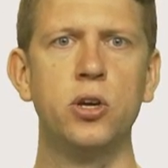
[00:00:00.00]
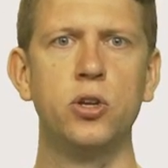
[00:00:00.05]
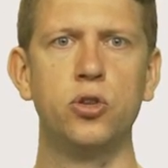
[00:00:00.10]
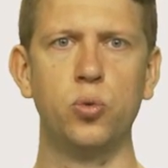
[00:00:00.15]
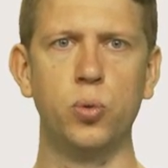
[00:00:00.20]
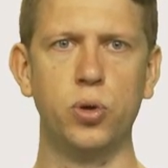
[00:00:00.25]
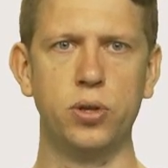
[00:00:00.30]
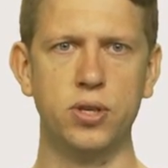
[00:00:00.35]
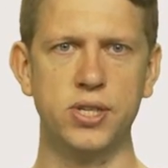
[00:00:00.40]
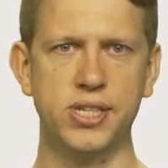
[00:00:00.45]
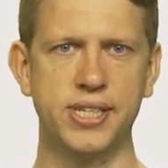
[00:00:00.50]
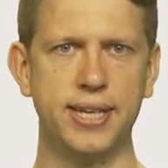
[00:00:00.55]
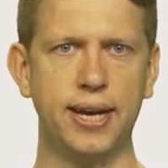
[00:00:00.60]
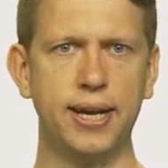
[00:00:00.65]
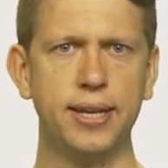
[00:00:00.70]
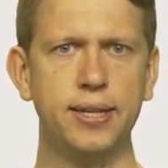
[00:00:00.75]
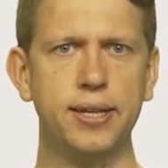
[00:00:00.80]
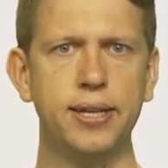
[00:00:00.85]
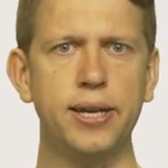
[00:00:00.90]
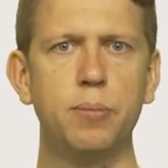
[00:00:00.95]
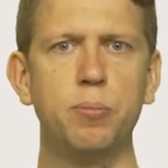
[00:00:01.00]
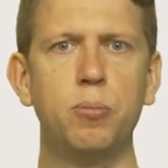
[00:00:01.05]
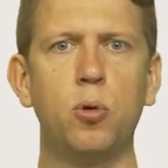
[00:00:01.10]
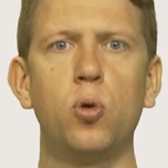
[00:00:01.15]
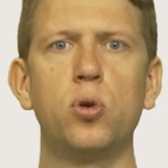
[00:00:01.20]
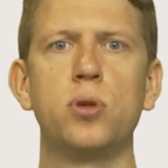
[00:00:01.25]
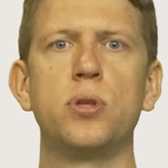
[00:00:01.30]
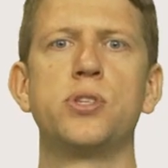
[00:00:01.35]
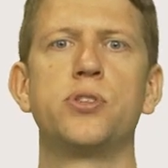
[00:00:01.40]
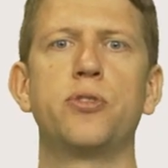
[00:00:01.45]
To understand the
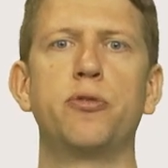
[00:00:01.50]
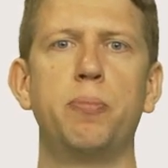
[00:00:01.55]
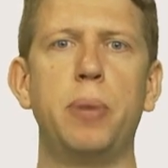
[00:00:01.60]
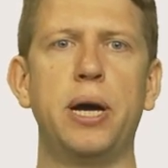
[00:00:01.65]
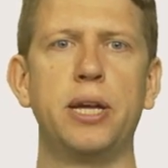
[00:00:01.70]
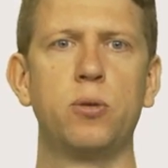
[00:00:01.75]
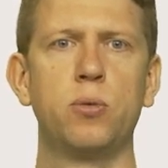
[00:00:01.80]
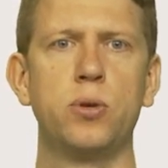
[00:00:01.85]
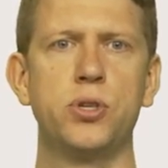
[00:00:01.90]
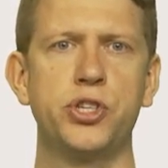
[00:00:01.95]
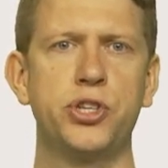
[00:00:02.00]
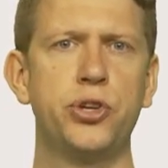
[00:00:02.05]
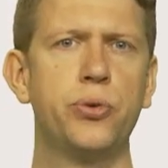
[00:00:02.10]
importance of patterns,